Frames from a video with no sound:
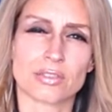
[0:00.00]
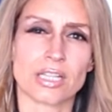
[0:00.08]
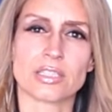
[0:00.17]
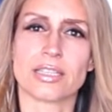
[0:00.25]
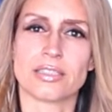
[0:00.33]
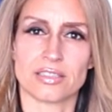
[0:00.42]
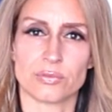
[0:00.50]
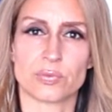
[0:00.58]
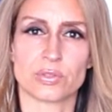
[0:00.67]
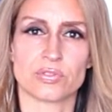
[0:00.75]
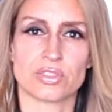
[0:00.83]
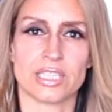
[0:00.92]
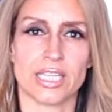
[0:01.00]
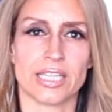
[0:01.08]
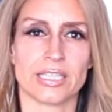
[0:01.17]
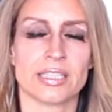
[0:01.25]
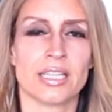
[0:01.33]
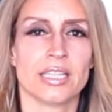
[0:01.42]
around
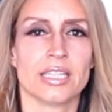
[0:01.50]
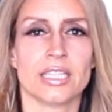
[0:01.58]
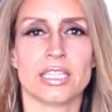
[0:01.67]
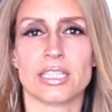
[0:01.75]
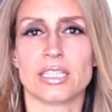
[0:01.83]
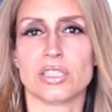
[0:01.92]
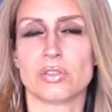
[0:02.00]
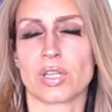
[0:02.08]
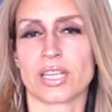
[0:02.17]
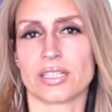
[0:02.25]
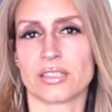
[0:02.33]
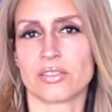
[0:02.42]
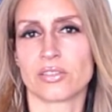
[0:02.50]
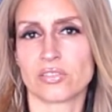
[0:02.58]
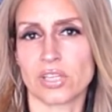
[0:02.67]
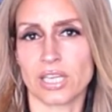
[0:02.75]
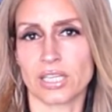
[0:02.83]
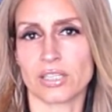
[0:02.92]
1958, in the United
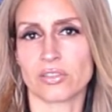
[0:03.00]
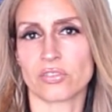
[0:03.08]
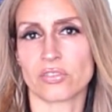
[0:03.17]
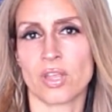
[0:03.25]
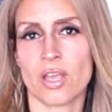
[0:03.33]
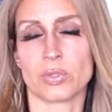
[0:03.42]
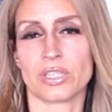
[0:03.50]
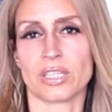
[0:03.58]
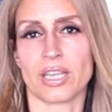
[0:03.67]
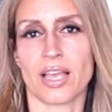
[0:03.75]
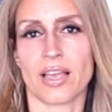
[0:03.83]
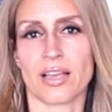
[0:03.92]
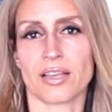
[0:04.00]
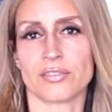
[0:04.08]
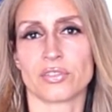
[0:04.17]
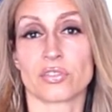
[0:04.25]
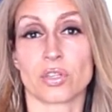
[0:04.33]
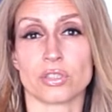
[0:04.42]
States, we
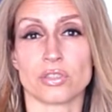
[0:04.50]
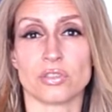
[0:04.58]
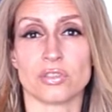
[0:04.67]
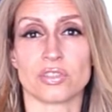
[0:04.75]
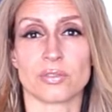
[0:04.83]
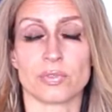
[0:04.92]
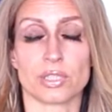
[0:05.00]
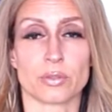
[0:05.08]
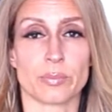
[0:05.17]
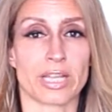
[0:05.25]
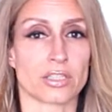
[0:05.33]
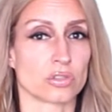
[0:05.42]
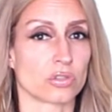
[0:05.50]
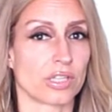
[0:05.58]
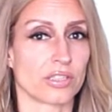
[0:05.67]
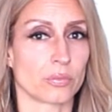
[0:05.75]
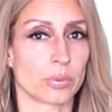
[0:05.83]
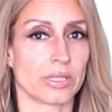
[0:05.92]
have started using fecal matter
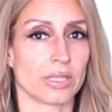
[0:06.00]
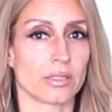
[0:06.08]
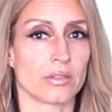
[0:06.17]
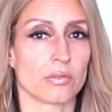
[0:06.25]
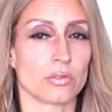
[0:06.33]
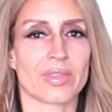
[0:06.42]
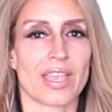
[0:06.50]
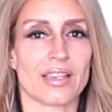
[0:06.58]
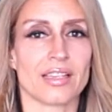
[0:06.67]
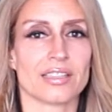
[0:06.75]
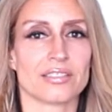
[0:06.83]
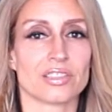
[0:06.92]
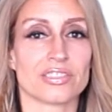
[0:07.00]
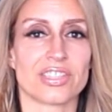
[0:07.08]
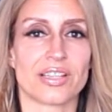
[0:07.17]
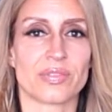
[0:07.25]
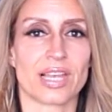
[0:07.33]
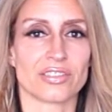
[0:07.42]
transplant to
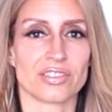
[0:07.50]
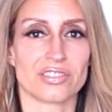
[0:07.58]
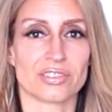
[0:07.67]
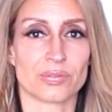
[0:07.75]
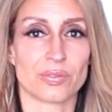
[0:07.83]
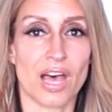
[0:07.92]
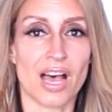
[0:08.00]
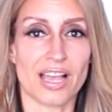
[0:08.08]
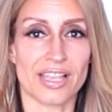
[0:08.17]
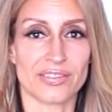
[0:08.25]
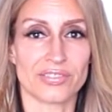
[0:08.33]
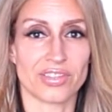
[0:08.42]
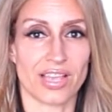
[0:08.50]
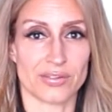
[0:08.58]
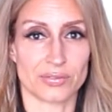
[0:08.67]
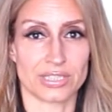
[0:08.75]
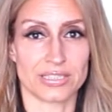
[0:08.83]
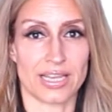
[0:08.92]
save thousands of lives
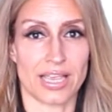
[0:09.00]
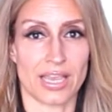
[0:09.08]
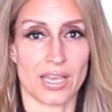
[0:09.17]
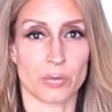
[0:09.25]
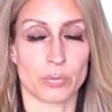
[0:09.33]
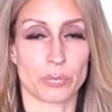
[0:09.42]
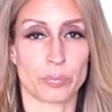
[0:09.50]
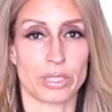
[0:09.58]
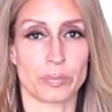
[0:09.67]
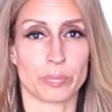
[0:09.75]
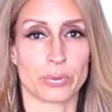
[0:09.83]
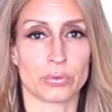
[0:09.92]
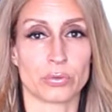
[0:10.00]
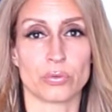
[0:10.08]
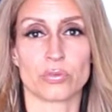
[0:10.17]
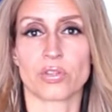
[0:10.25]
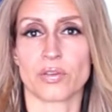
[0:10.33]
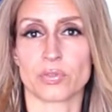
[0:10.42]
every day with people
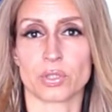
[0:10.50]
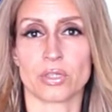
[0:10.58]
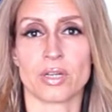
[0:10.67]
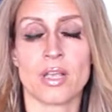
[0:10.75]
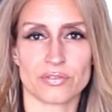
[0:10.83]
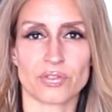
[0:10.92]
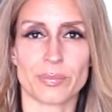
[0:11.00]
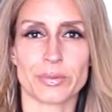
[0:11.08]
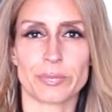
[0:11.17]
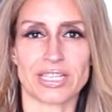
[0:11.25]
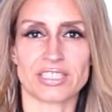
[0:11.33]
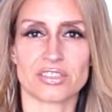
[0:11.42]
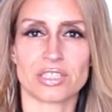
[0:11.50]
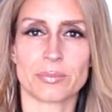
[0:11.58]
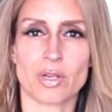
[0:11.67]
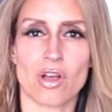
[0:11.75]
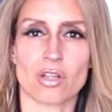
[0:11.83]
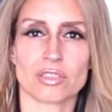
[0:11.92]
who suffer from a
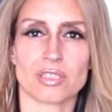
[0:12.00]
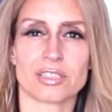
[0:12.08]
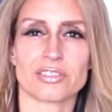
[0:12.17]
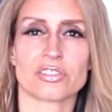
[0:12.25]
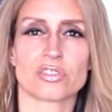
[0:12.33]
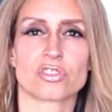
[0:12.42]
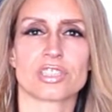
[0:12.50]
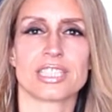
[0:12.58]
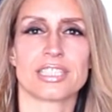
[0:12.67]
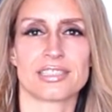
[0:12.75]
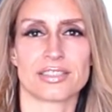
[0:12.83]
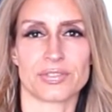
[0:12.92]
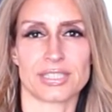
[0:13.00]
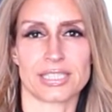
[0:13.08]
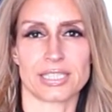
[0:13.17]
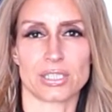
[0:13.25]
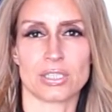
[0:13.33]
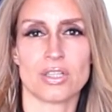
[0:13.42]
bacterium called Clostridium
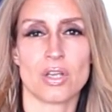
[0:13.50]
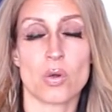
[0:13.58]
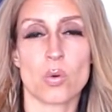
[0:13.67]
difficile,